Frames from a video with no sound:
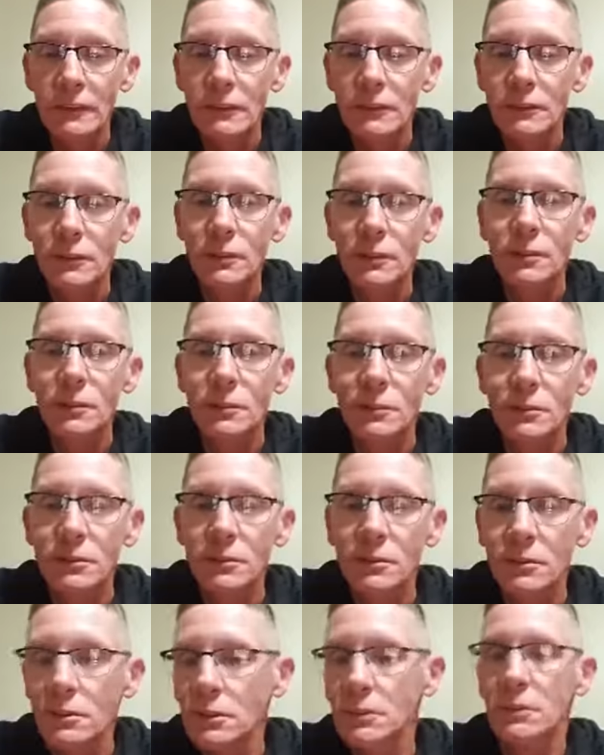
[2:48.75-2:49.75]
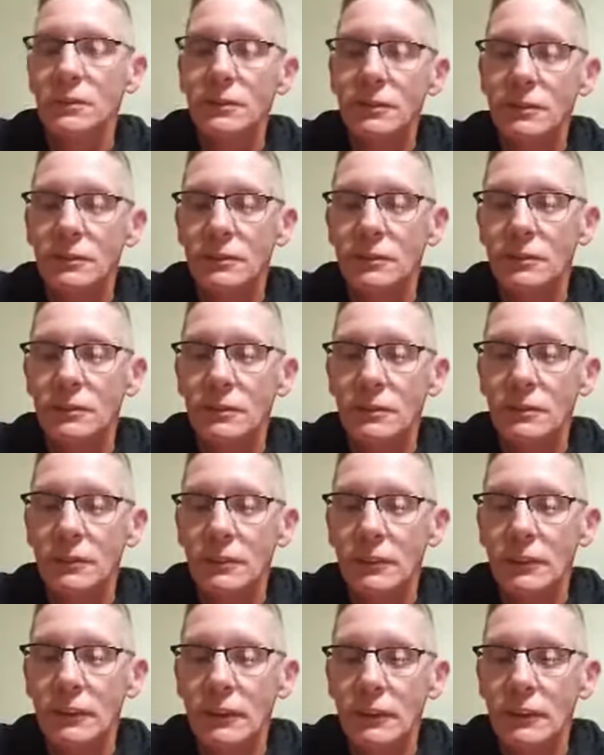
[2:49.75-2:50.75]
So.
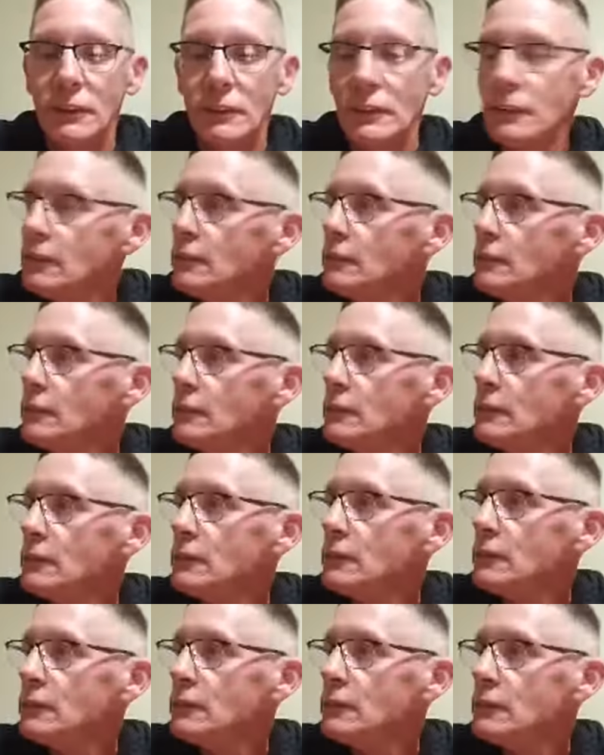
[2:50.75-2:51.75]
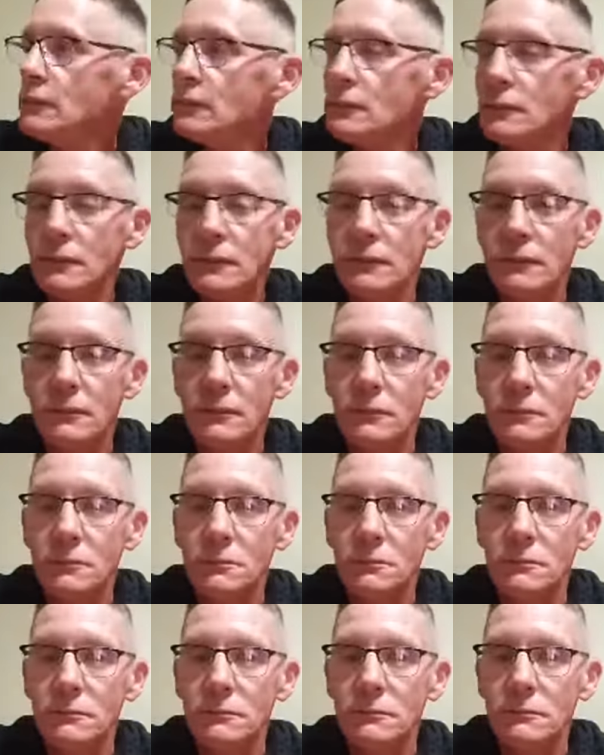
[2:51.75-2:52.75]
They had a
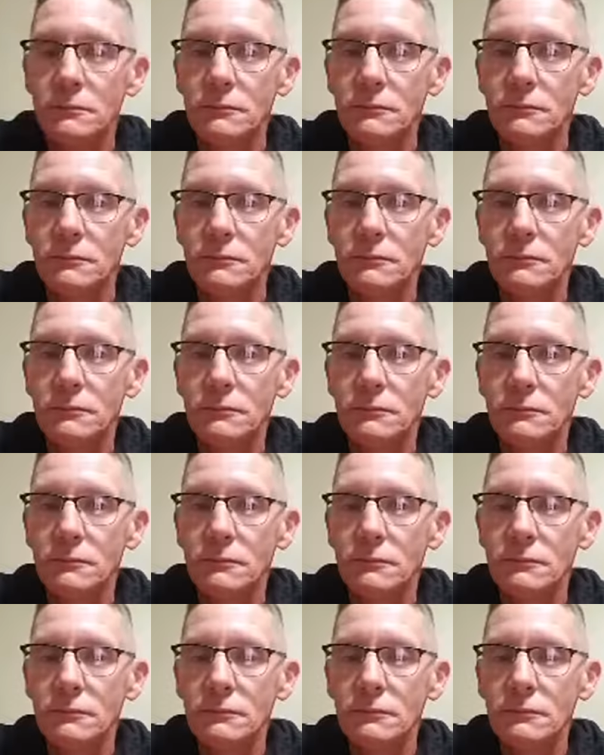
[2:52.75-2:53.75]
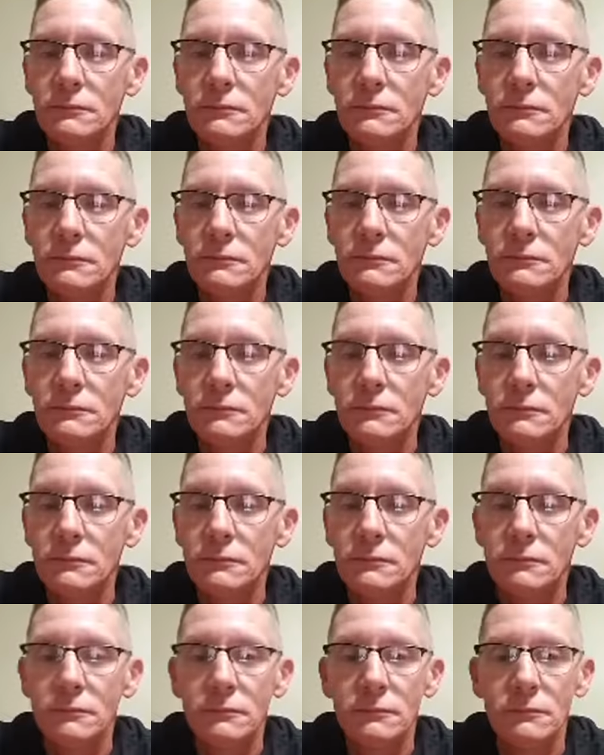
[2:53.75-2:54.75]
recitation of an exorcism
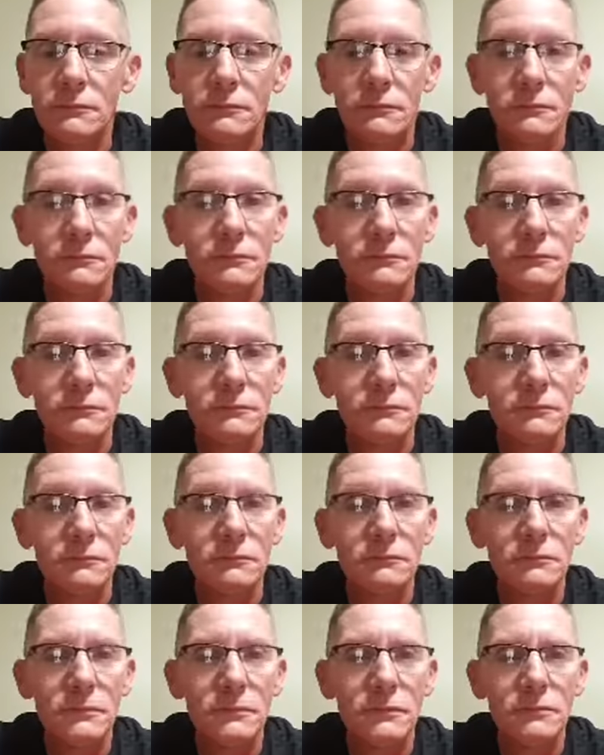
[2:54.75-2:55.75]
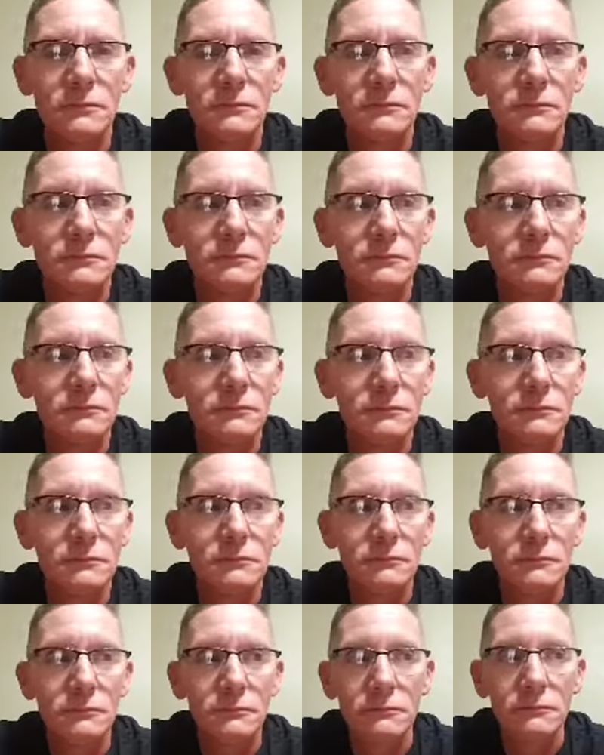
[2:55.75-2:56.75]
blessing to cleanse the
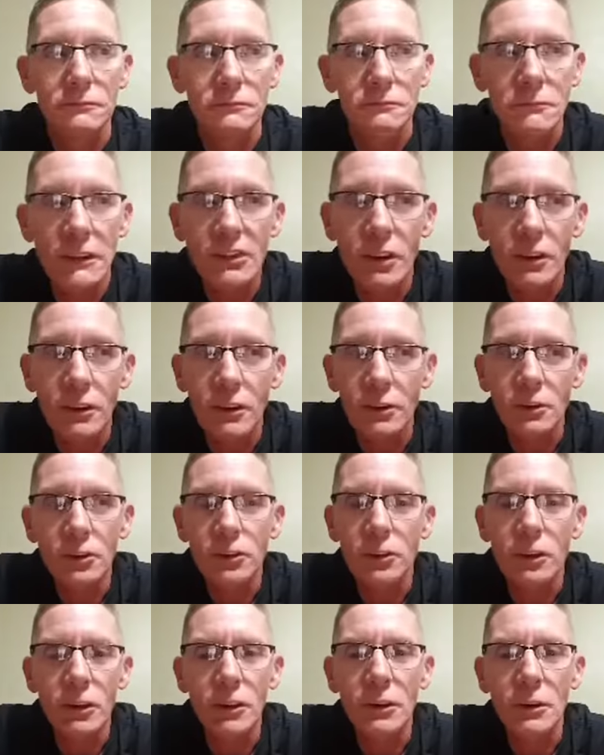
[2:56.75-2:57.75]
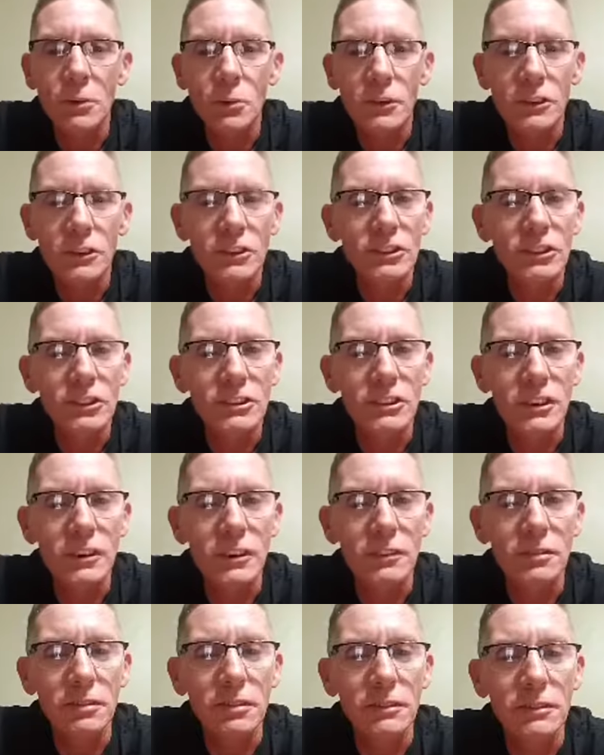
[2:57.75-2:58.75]
apartment. My daughter is talking weird
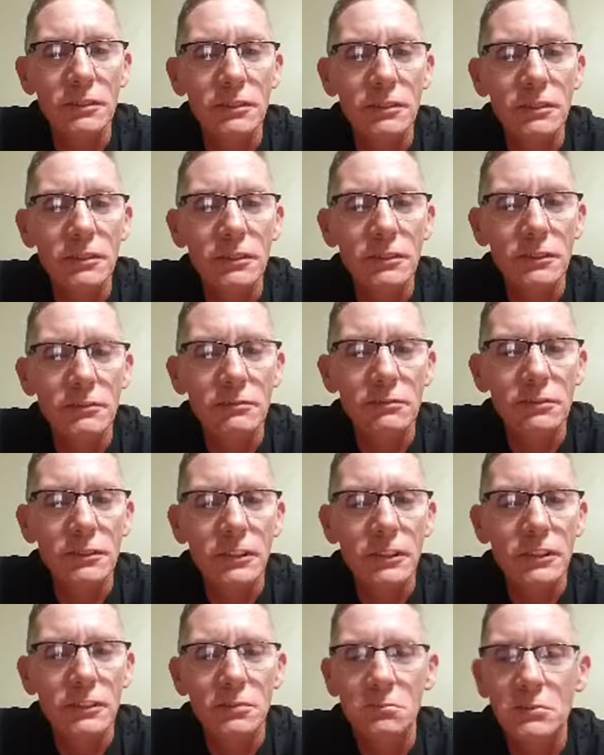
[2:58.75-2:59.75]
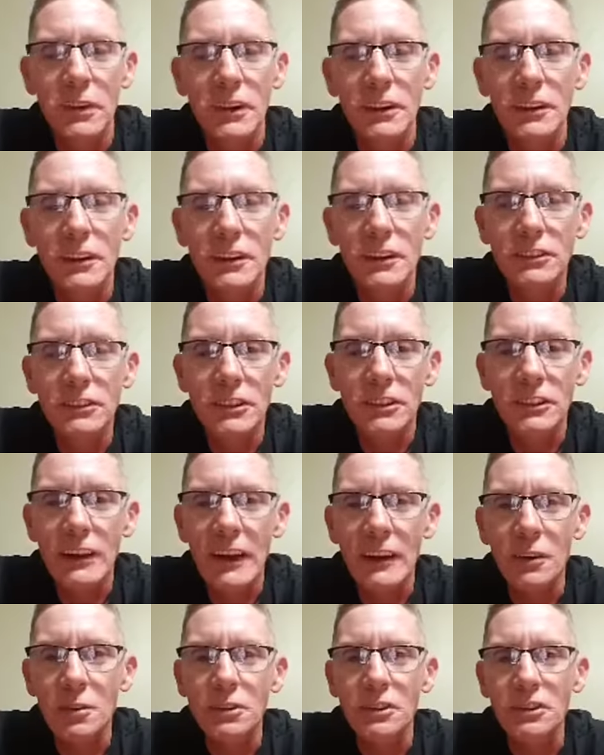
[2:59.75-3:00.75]
stuff about cleansing
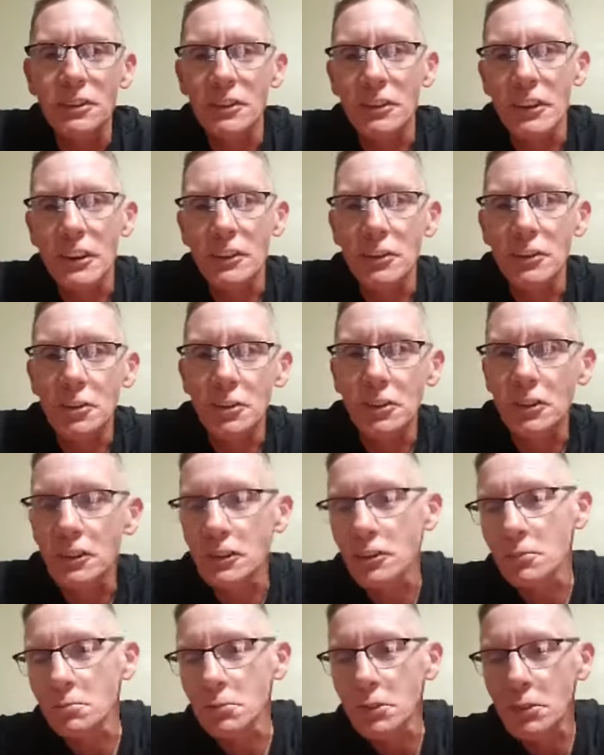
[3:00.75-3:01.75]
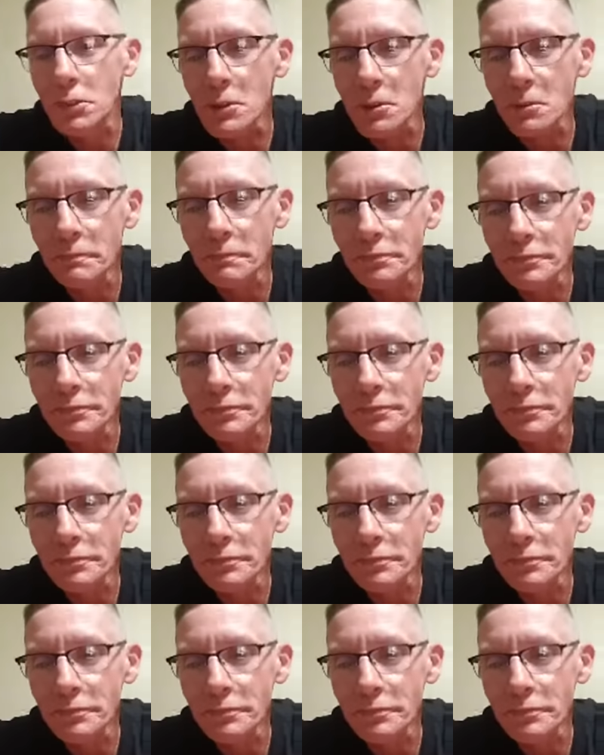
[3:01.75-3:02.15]
houses and exorcism. So.